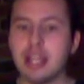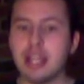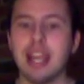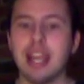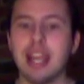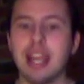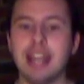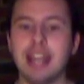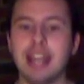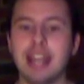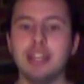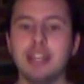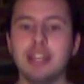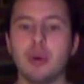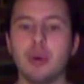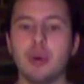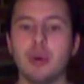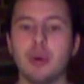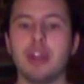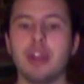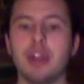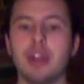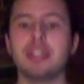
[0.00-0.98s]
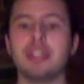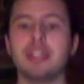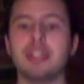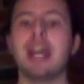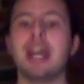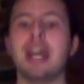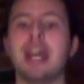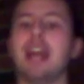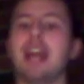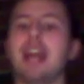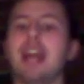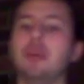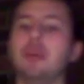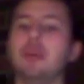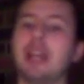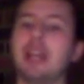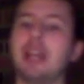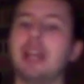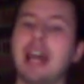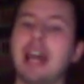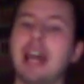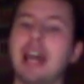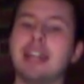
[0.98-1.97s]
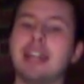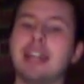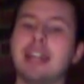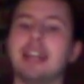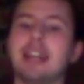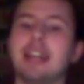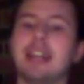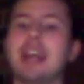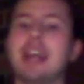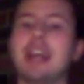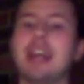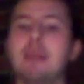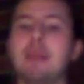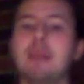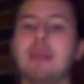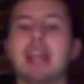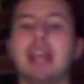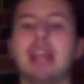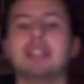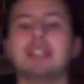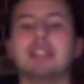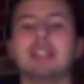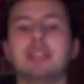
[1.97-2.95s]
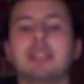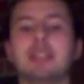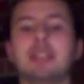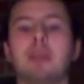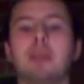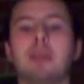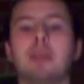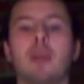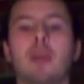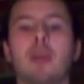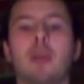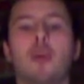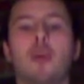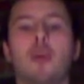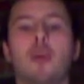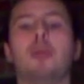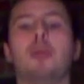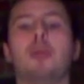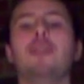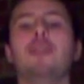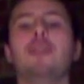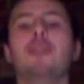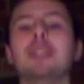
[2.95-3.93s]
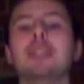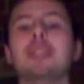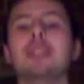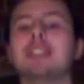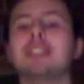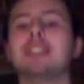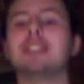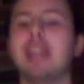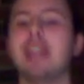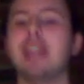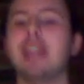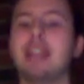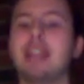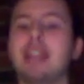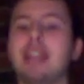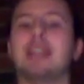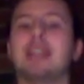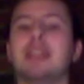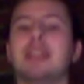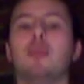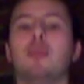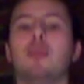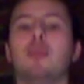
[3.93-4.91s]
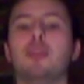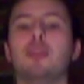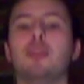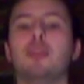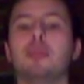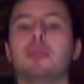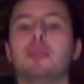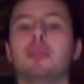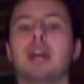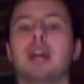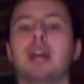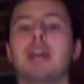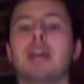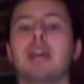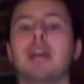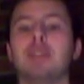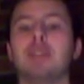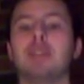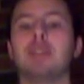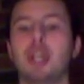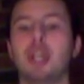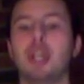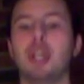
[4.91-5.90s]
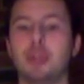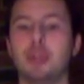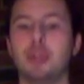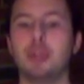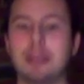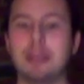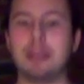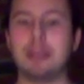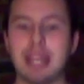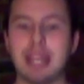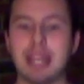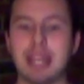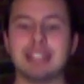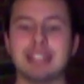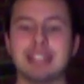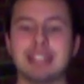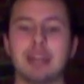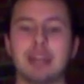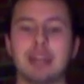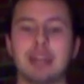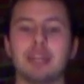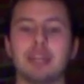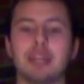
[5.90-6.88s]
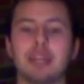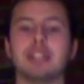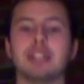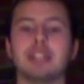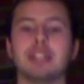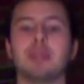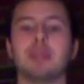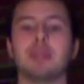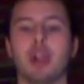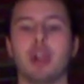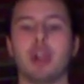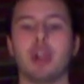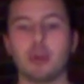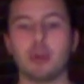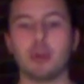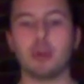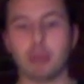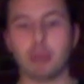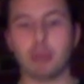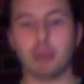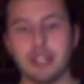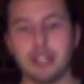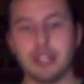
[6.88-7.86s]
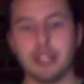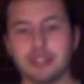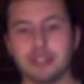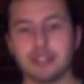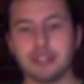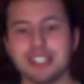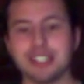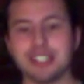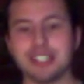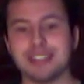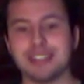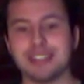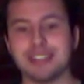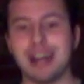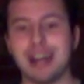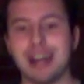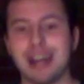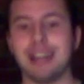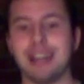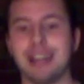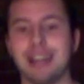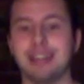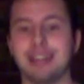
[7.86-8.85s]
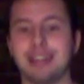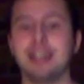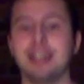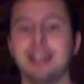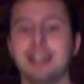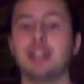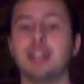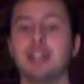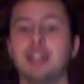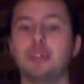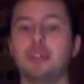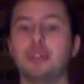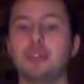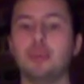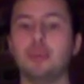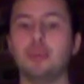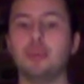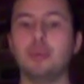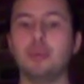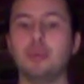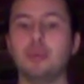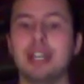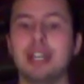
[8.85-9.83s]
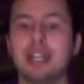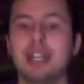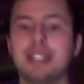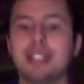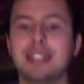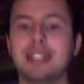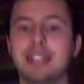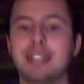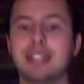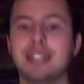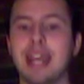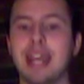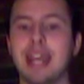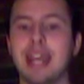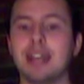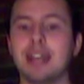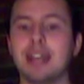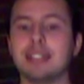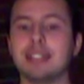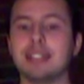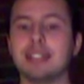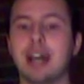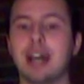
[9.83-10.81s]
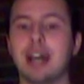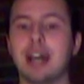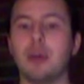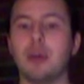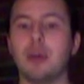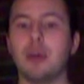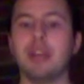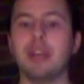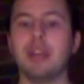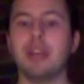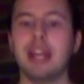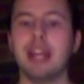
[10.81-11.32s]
any noise and you can edit it and make it seem paranormal. If you listen to anything multiple times, you can make it sound like something. Our brains are designed to take a sound